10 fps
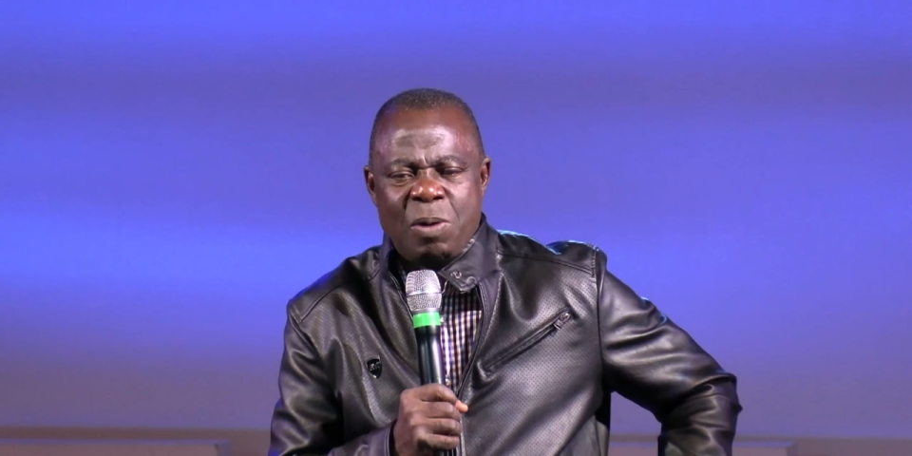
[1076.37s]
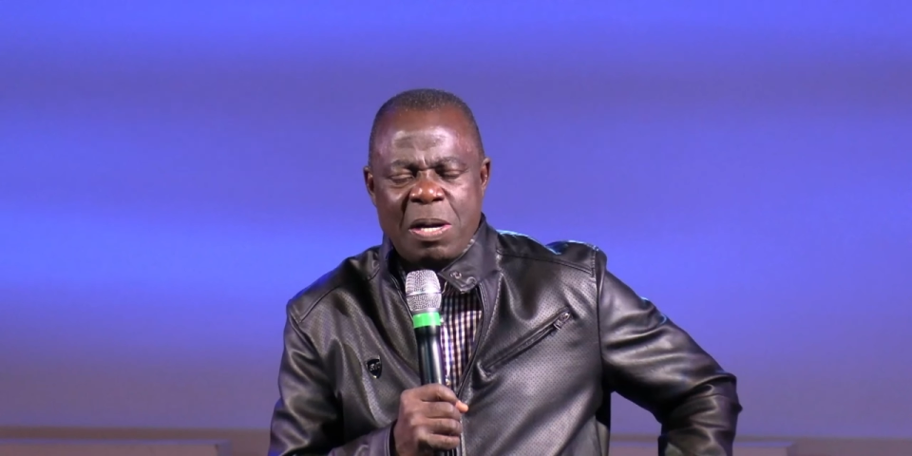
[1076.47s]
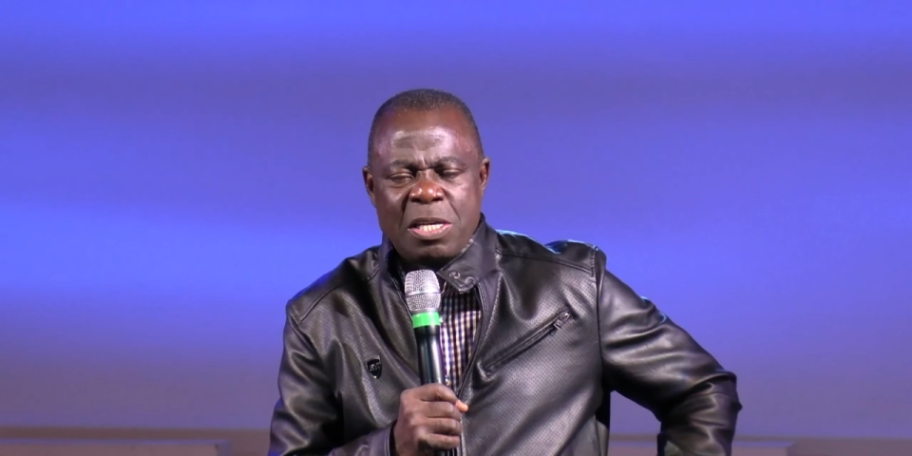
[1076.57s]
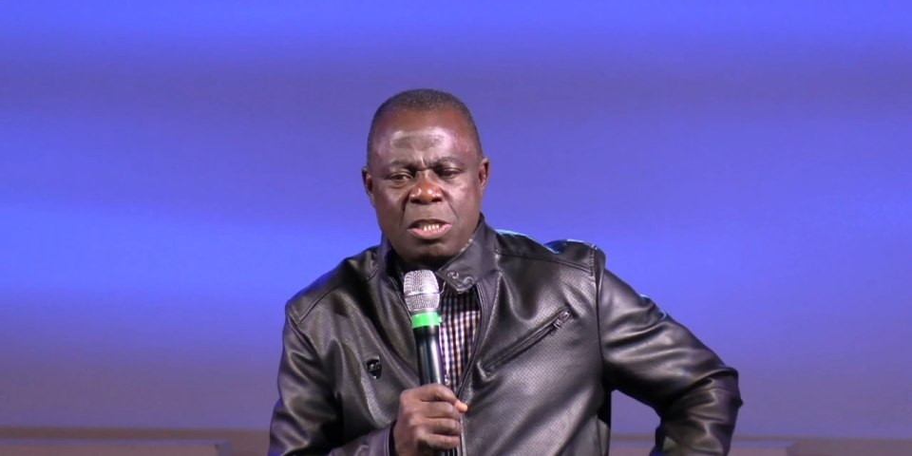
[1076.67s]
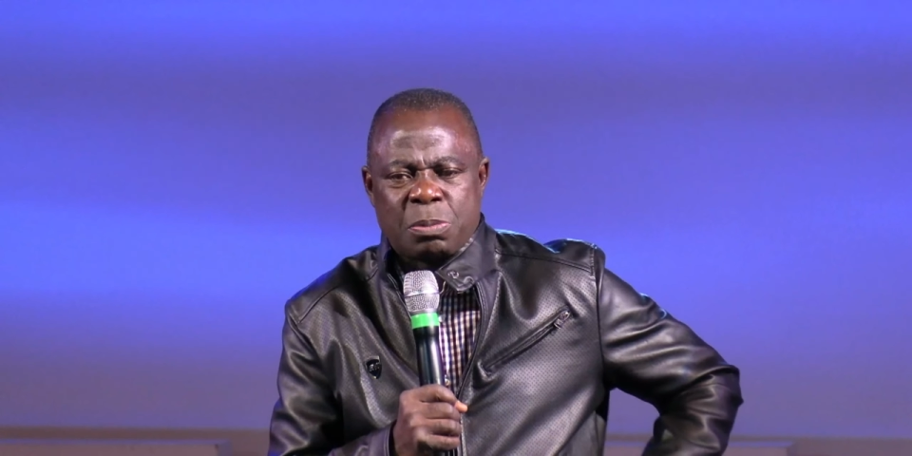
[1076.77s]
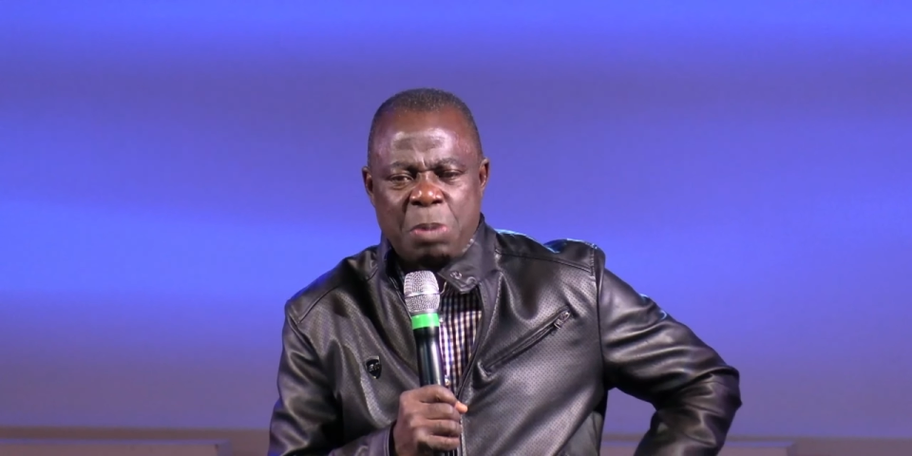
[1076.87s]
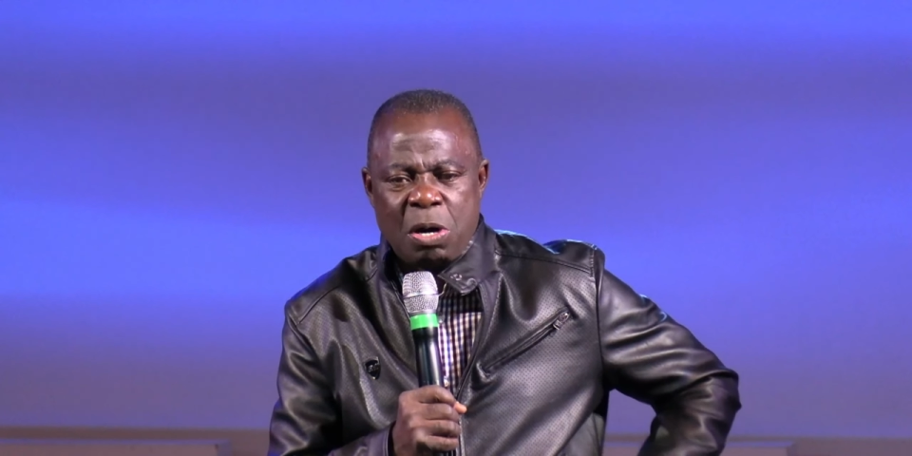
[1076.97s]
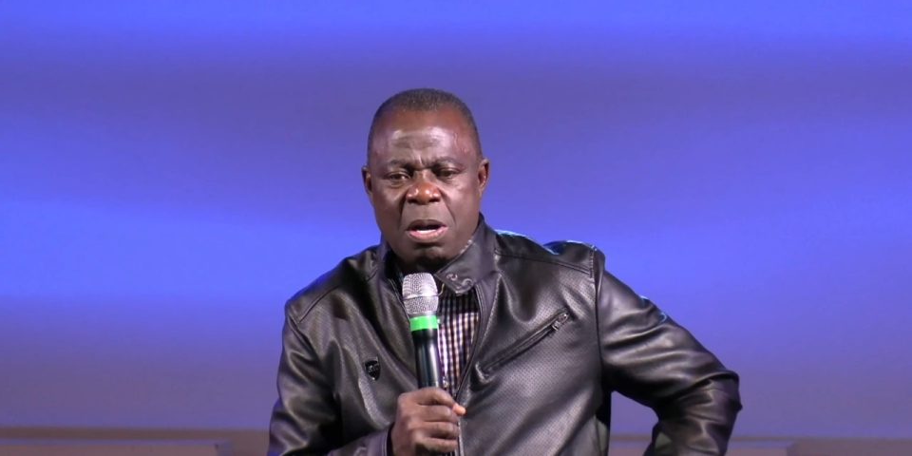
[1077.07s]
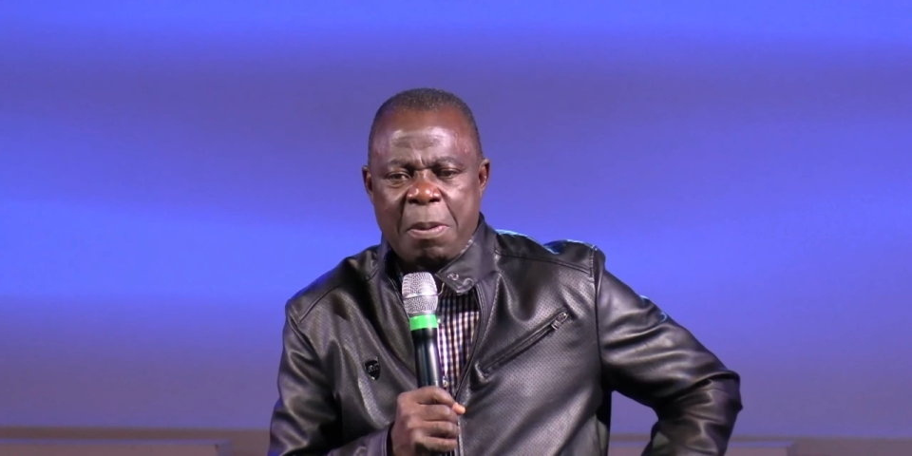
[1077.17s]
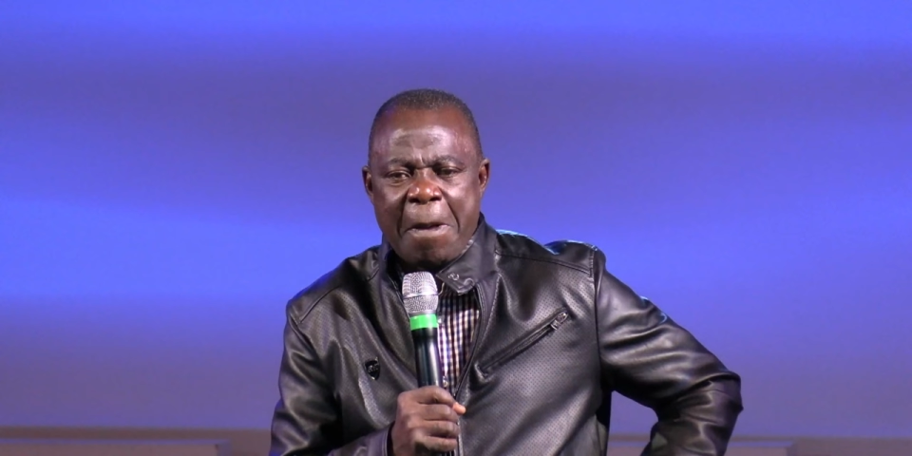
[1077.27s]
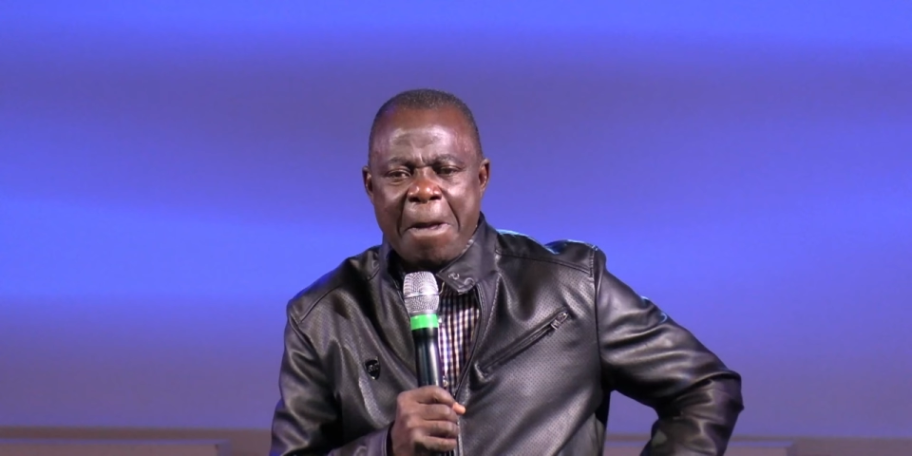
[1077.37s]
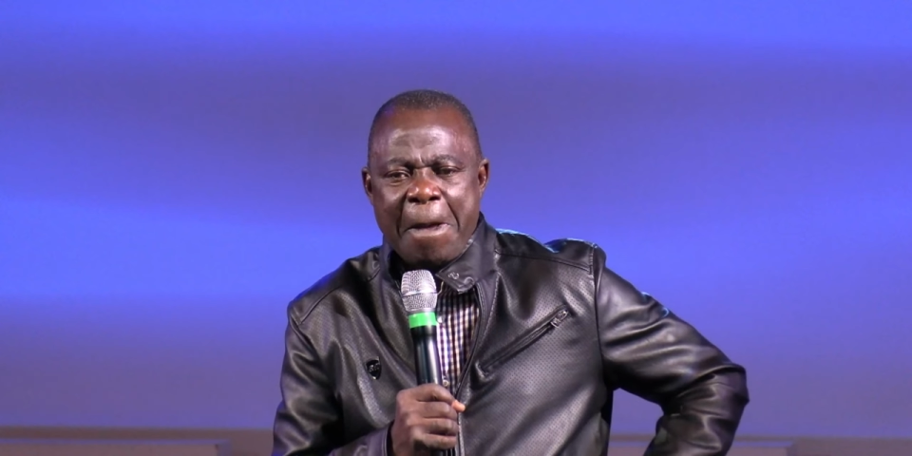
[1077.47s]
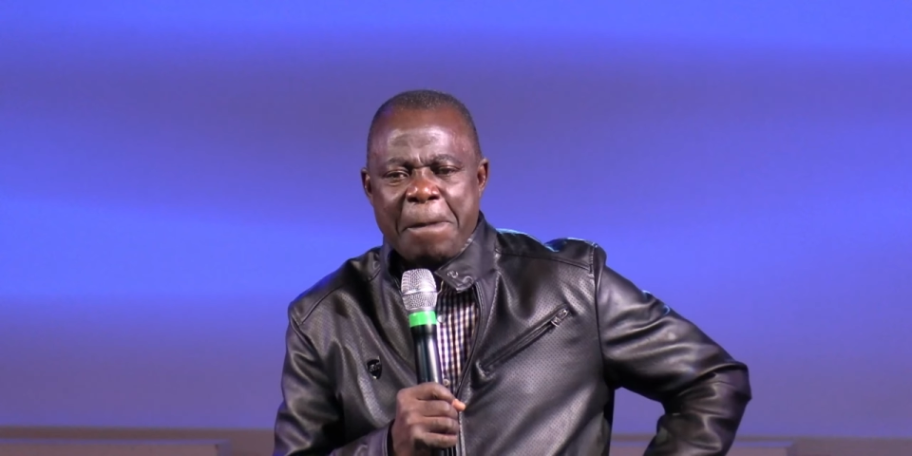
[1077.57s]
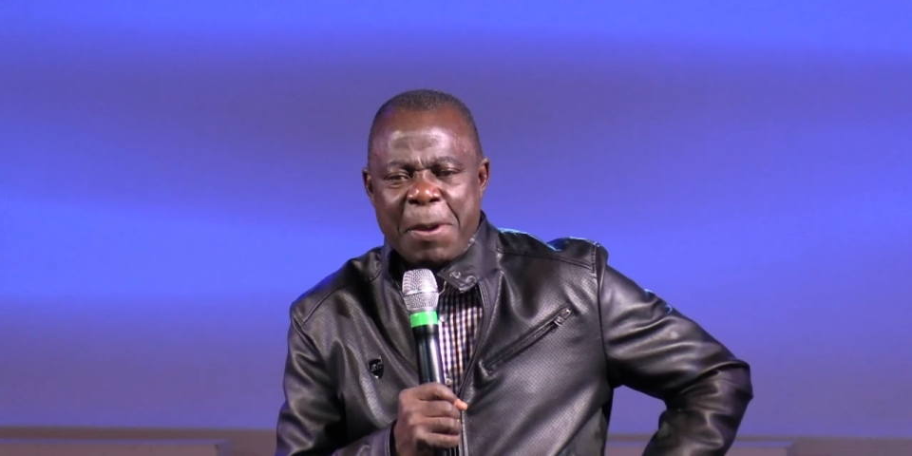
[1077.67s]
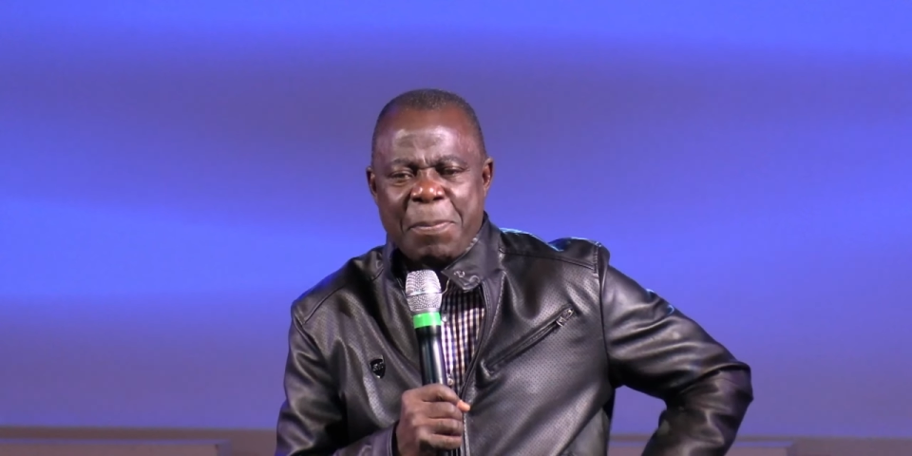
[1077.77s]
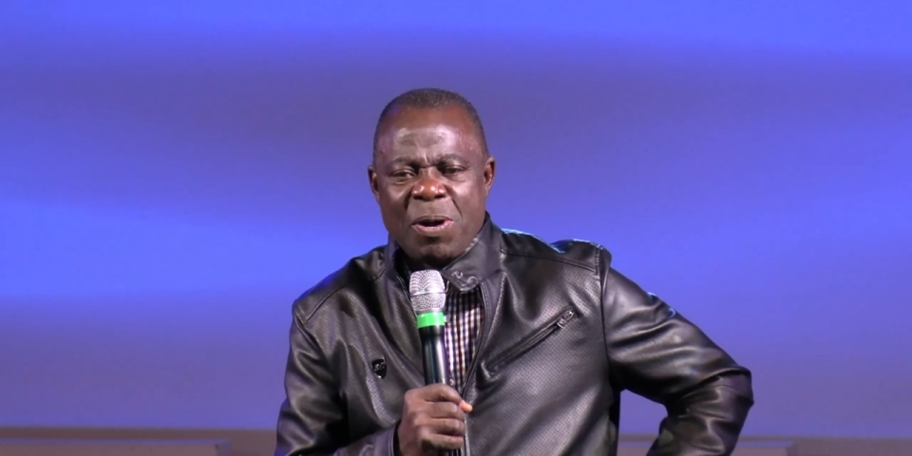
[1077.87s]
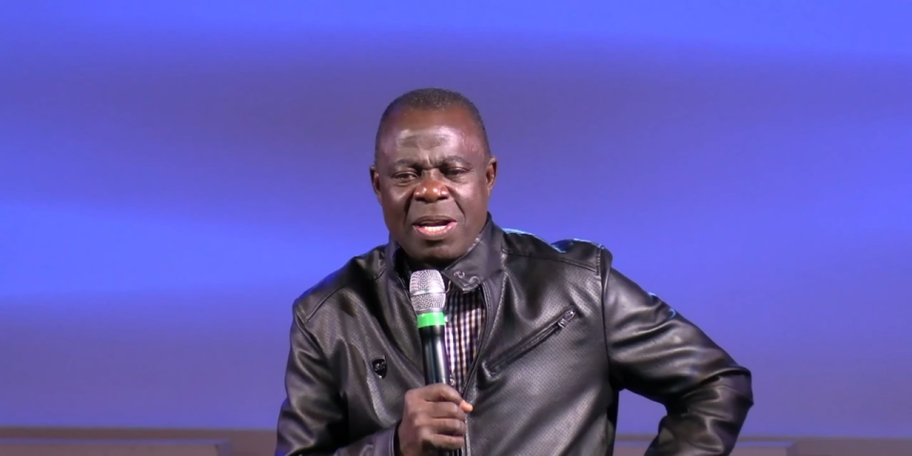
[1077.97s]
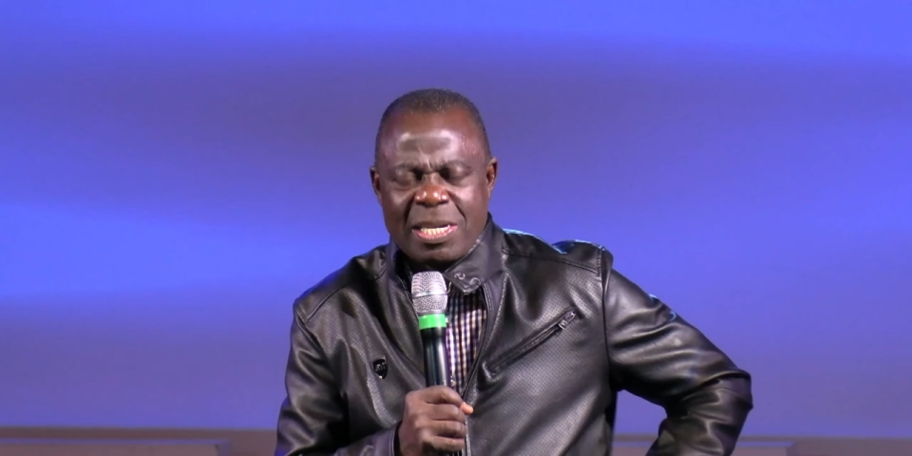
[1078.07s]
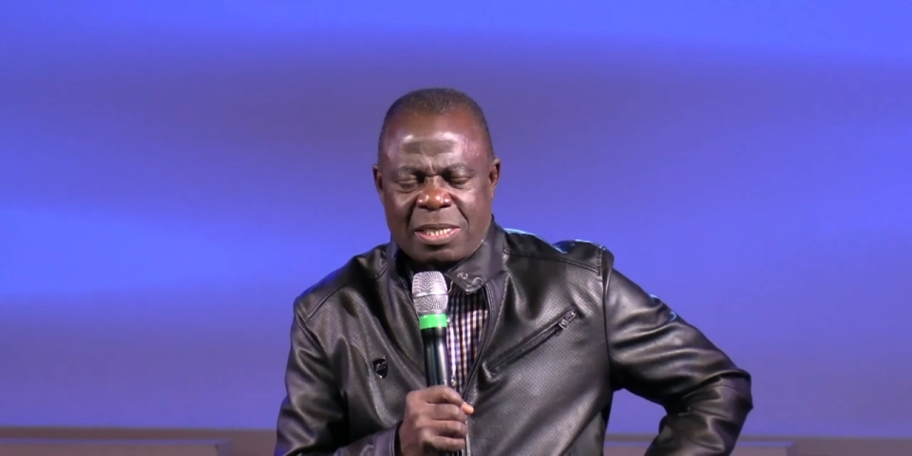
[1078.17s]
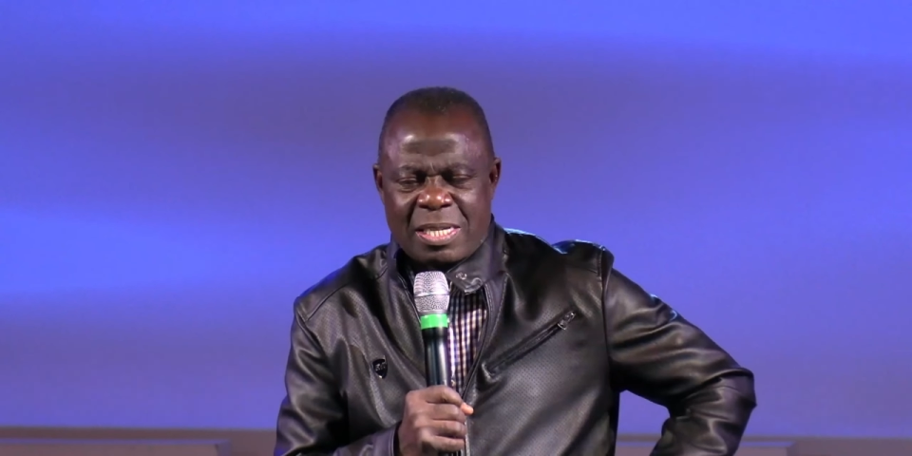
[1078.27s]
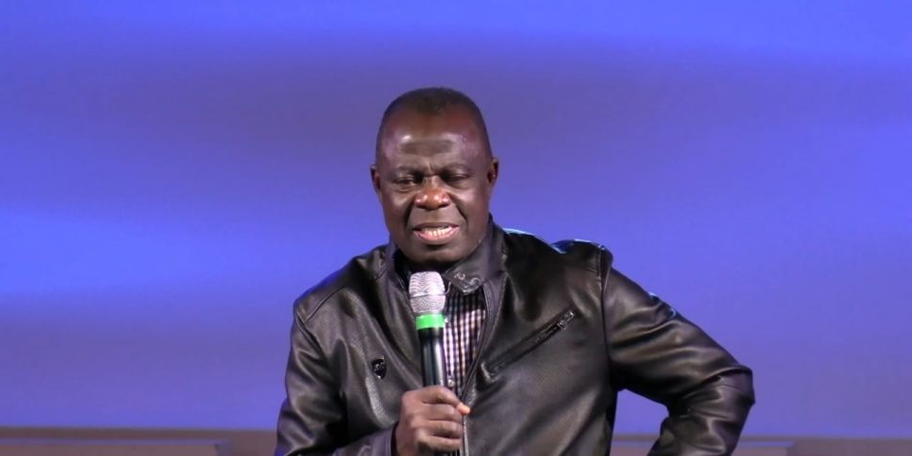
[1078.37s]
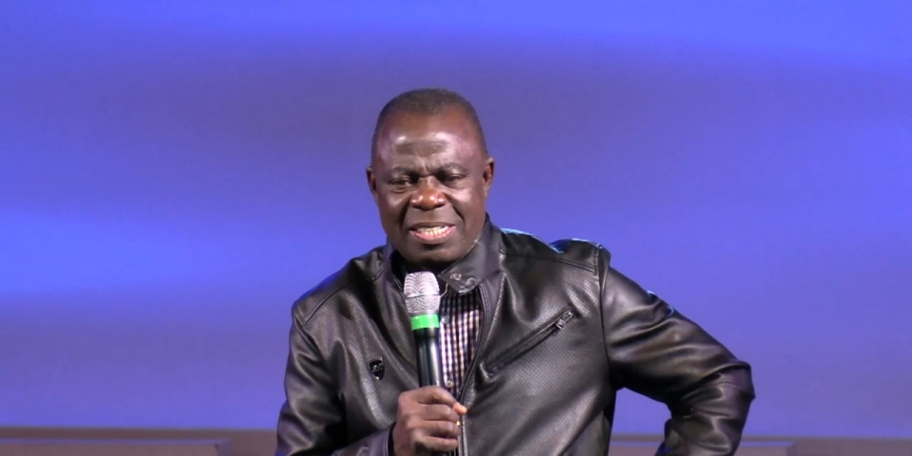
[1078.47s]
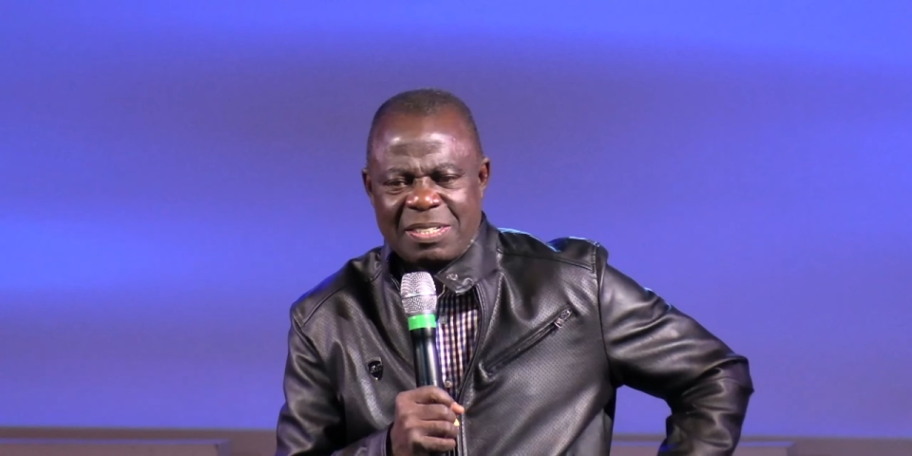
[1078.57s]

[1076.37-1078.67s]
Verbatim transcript: when he spoke, people listened.